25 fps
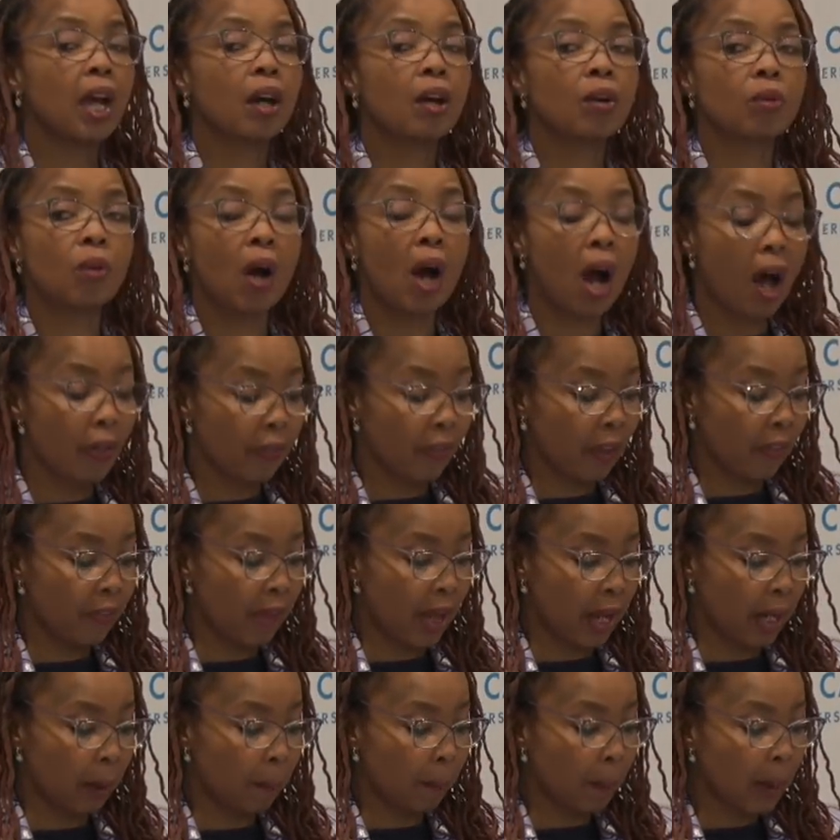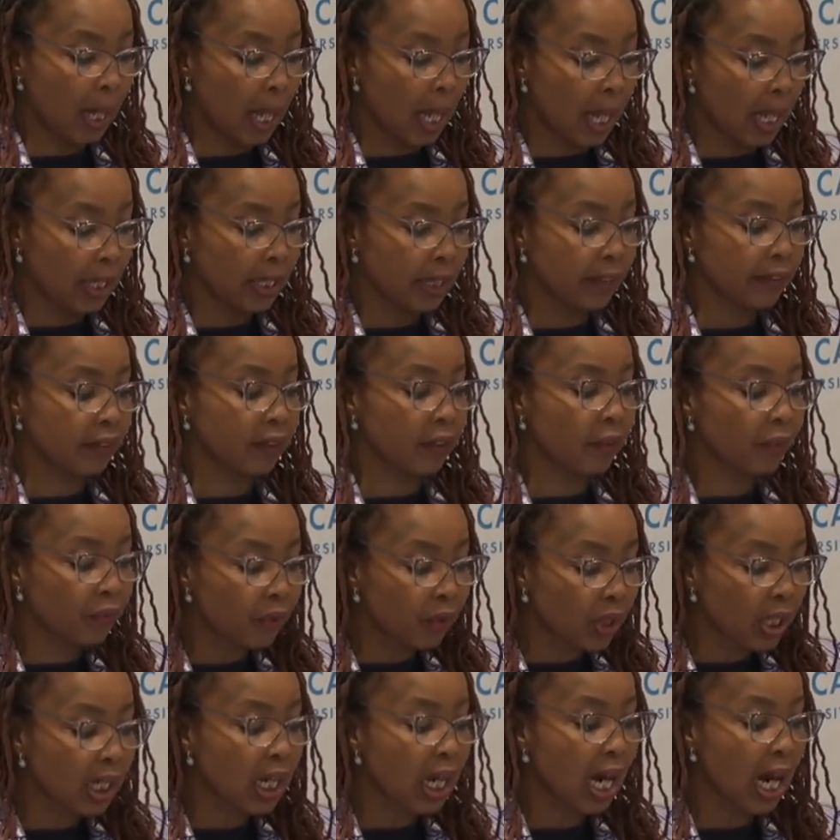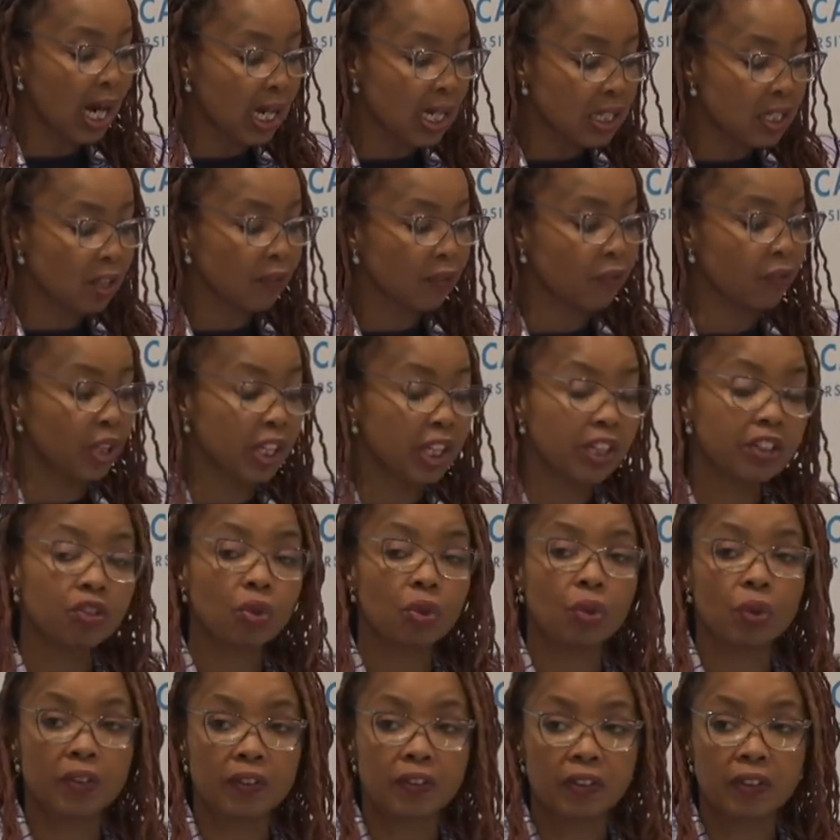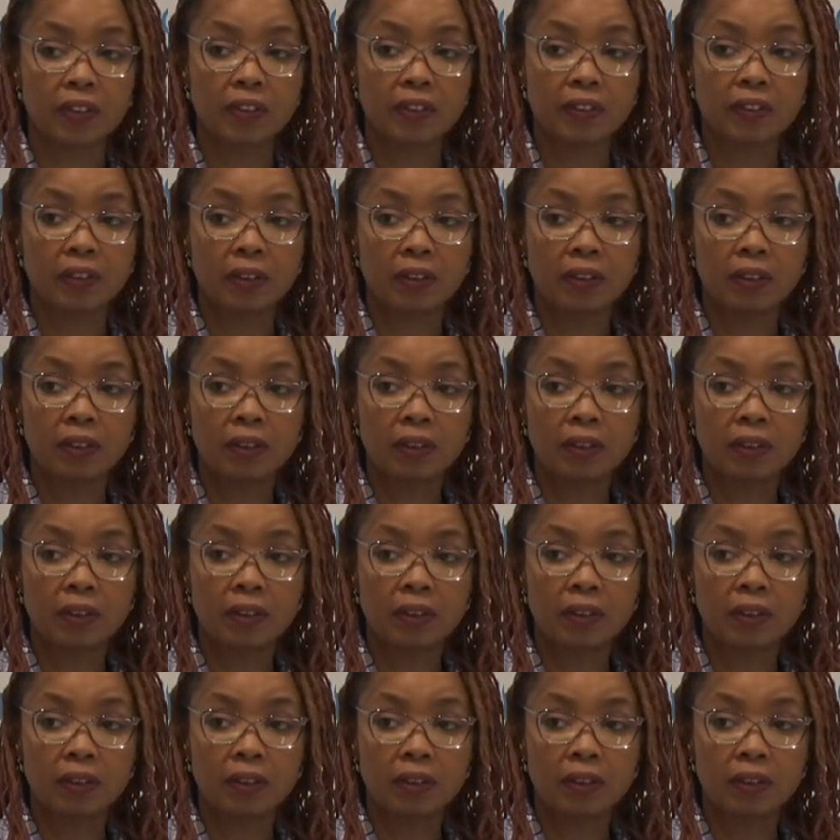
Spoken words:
rather than applying different kinds of resources